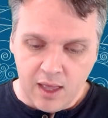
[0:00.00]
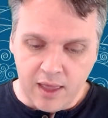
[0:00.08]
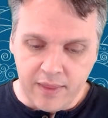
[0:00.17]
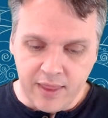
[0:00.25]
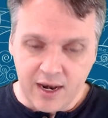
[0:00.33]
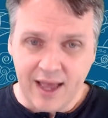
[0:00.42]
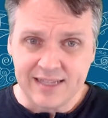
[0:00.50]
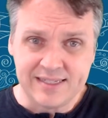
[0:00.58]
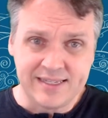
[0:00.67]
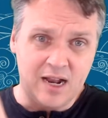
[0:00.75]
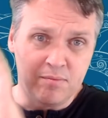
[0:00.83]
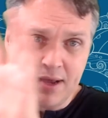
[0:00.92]
And then I
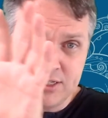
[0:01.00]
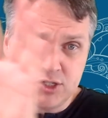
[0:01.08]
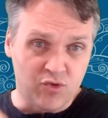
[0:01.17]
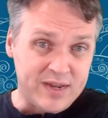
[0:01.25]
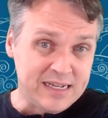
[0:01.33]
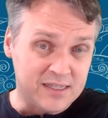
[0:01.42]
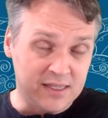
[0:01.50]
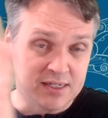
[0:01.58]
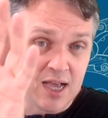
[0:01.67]
set up my screens at the